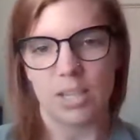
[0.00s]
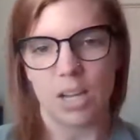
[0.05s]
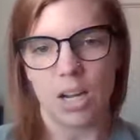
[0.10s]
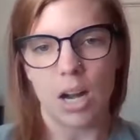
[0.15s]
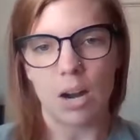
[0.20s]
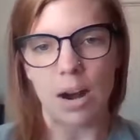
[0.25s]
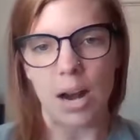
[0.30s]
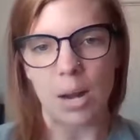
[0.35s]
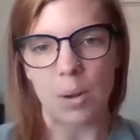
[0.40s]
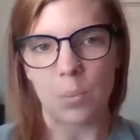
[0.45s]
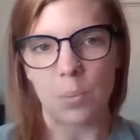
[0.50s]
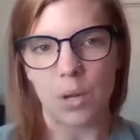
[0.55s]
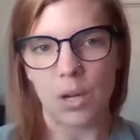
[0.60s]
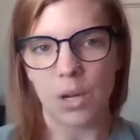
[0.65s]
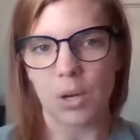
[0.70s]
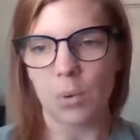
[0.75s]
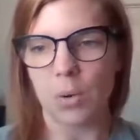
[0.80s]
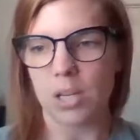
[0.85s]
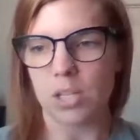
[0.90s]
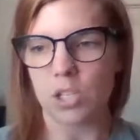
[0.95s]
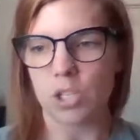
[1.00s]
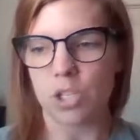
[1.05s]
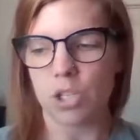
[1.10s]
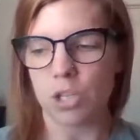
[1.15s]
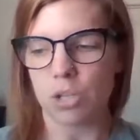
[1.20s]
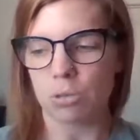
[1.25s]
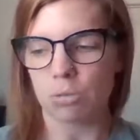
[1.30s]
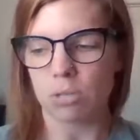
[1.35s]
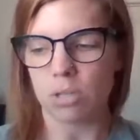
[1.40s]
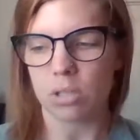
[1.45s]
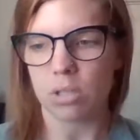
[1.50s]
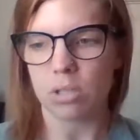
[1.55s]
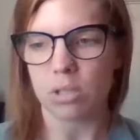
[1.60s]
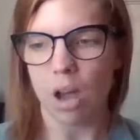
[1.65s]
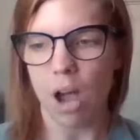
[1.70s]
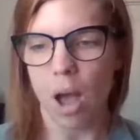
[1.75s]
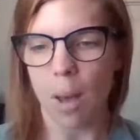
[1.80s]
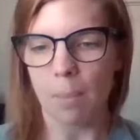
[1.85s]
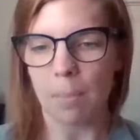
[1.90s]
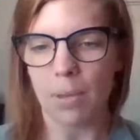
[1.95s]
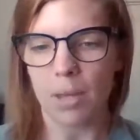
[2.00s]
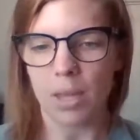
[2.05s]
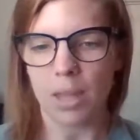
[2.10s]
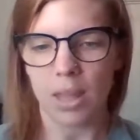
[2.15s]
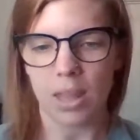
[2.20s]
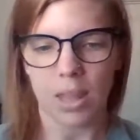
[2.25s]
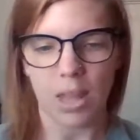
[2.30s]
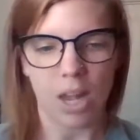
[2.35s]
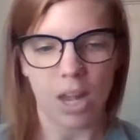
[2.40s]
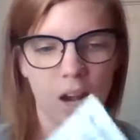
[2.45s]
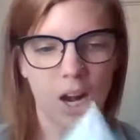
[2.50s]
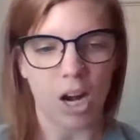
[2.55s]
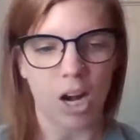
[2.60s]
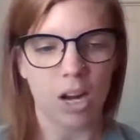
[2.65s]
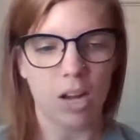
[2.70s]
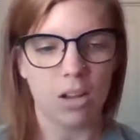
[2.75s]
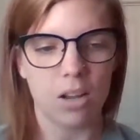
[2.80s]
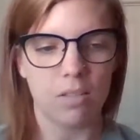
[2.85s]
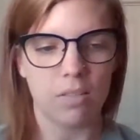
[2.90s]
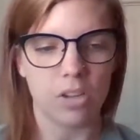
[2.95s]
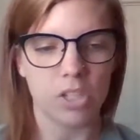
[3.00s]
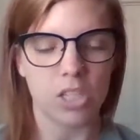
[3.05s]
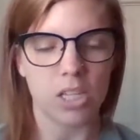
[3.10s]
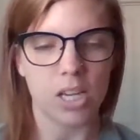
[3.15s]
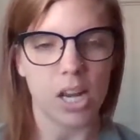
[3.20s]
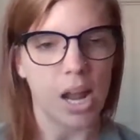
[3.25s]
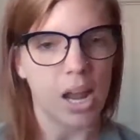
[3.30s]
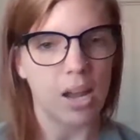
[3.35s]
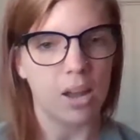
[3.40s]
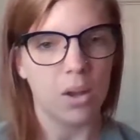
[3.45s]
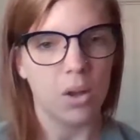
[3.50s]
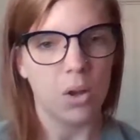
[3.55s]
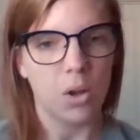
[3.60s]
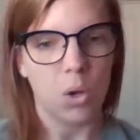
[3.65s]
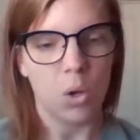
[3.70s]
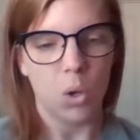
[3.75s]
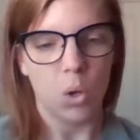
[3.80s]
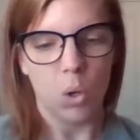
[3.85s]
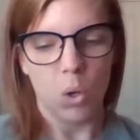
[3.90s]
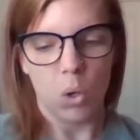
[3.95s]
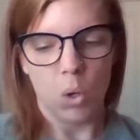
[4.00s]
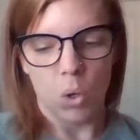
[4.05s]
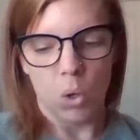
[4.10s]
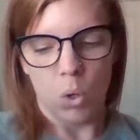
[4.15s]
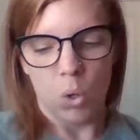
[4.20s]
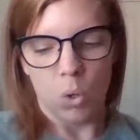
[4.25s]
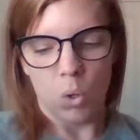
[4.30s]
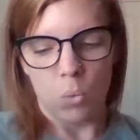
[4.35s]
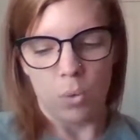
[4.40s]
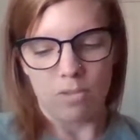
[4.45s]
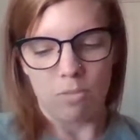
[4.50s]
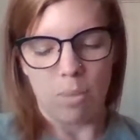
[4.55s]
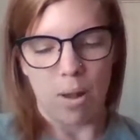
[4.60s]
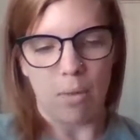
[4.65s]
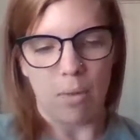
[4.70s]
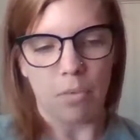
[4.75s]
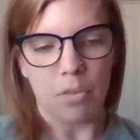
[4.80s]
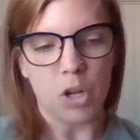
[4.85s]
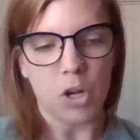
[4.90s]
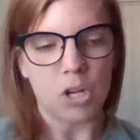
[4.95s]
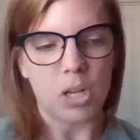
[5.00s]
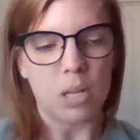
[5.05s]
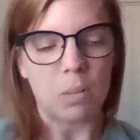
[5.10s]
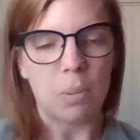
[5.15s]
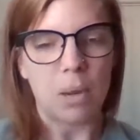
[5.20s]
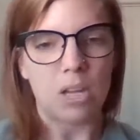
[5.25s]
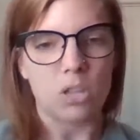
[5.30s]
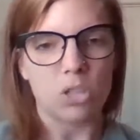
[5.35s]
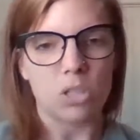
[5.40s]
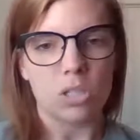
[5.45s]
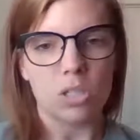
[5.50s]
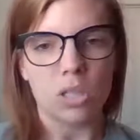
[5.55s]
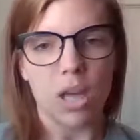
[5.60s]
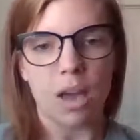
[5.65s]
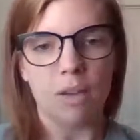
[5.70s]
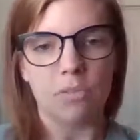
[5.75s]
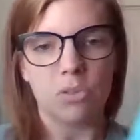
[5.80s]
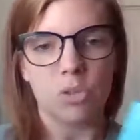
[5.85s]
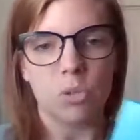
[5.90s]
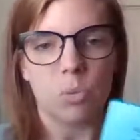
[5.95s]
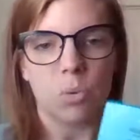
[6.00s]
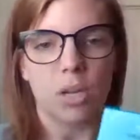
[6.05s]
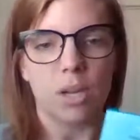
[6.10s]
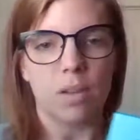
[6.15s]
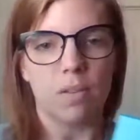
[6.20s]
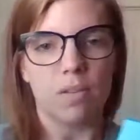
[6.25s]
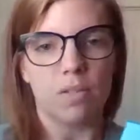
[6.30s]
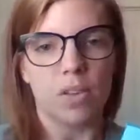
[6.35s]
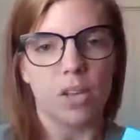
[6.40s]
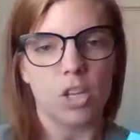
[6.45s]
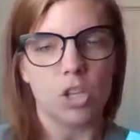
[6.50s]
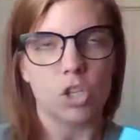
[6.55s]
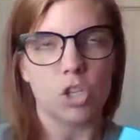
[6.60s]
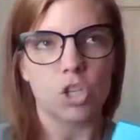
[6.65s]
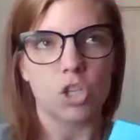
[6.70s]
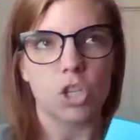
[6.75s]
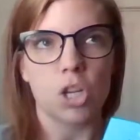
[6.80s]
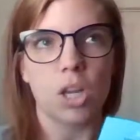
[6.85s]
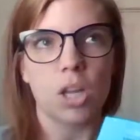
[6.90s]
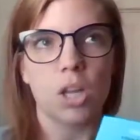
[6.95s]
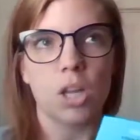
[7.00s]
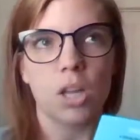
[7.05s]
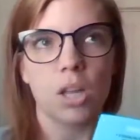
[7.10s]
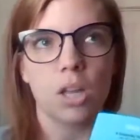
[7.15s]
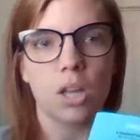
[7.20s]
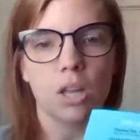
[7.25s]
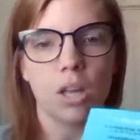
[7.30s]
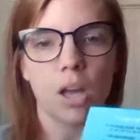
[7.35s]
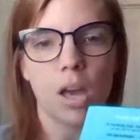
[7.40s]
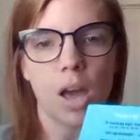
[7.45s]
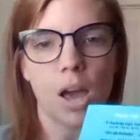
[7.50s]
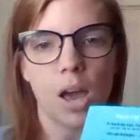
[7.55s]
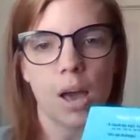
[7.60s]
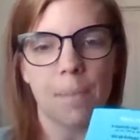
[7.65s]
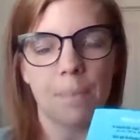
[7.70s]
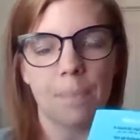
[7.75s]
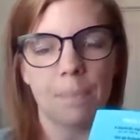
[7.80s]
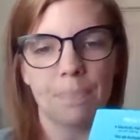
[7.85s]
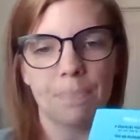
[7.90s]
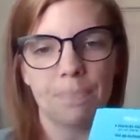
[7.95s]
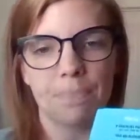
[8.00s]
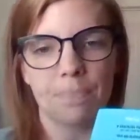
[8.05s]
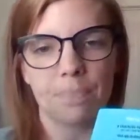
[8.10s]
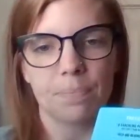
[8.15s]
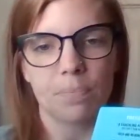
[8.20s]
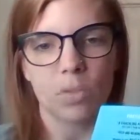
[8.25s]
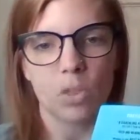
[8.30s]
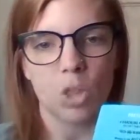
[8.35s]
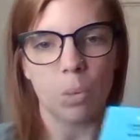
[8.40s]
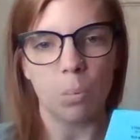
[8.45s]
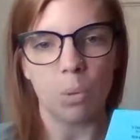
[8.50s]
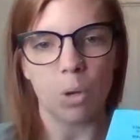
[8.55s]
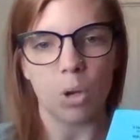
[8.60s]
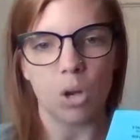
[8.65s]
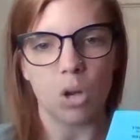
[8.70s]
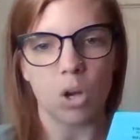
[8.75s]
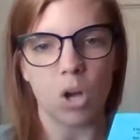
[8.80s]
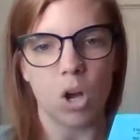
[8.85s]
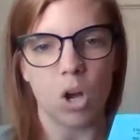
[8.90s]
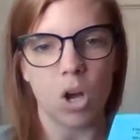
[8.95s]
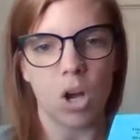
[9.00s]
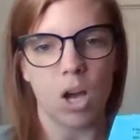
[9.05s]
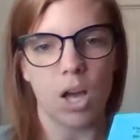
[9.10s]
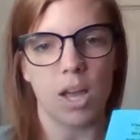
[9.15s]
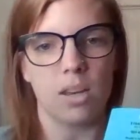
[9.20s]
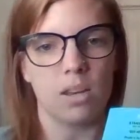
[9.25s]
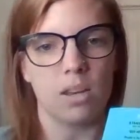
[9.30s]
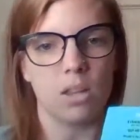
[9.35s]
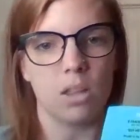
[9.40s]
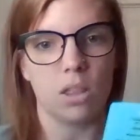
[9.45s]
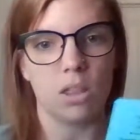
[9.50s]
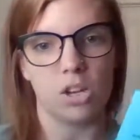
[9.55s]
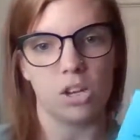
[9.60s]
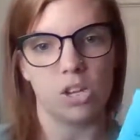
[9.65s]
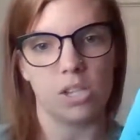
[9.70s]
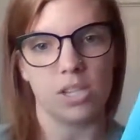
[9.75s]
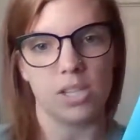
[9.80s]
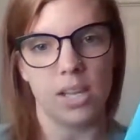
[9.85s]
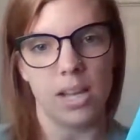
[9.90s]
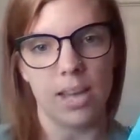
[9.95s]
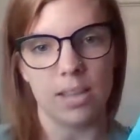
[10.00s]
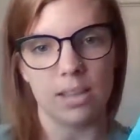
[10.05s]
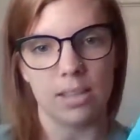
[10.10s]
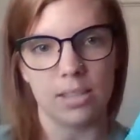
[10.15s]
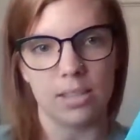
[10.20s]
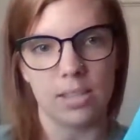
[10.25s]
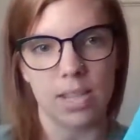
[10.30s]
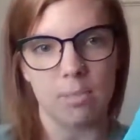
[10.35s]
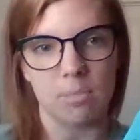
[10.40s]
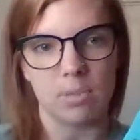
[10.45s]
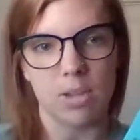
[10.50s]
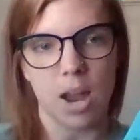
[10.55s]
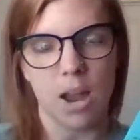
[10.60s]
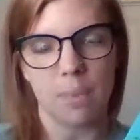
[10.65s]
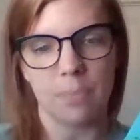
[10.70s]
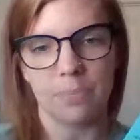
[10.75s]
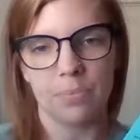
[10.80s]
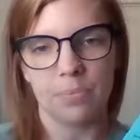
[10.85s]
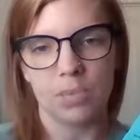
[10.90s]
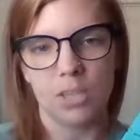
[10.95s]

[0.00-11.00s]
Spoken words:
All right, we are going to stop there for today. We have about 30 pages left. We're going to finish the book on Thursday at the same time.